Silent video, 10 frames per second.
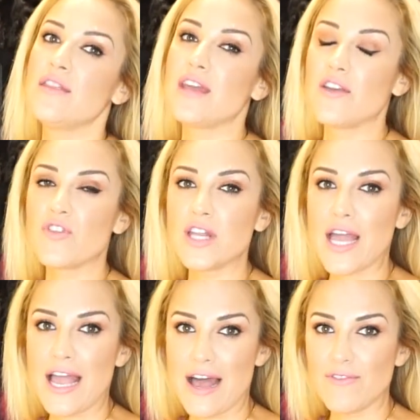Thankfully,
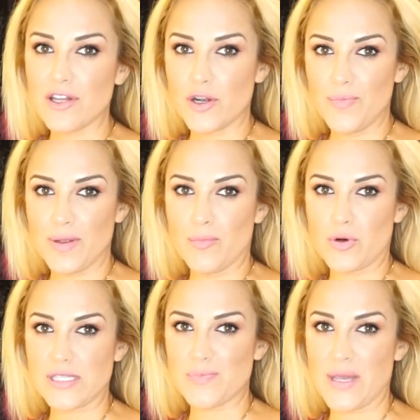I have a little bit
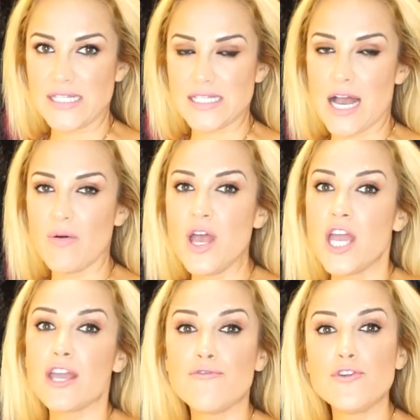more space now.
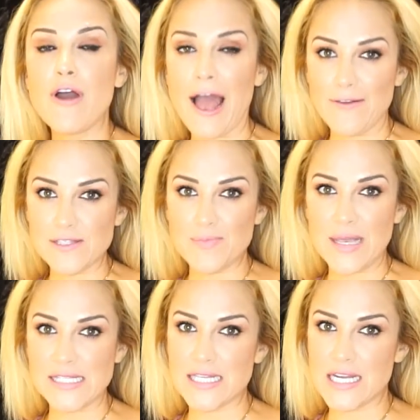If you have
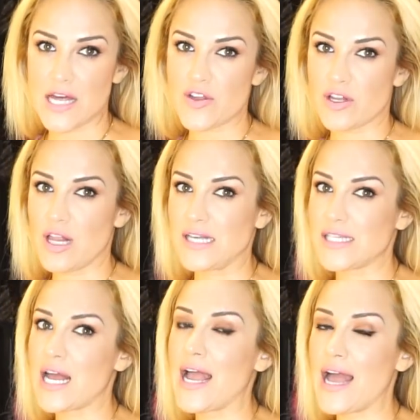space in another
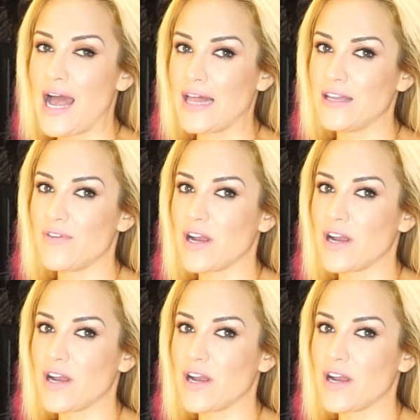closet, I highly